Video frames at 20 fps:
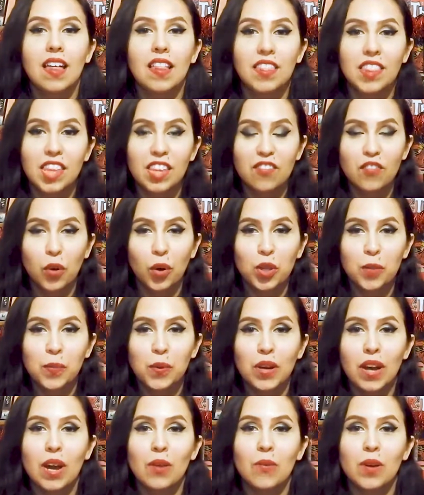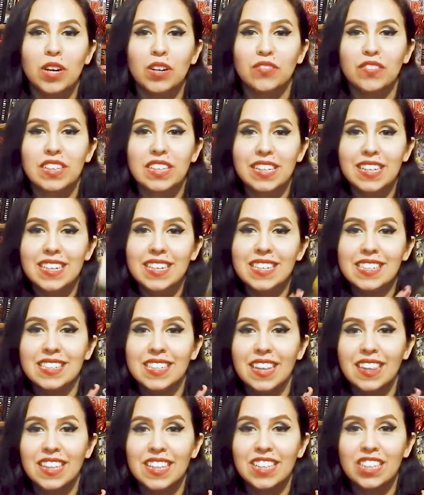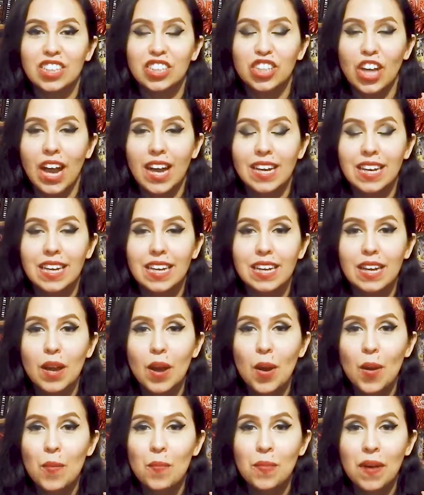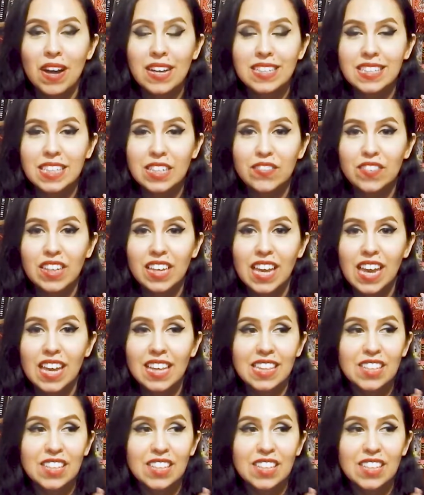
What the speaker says: The fourth book I want to read is The Shining by Stephen King.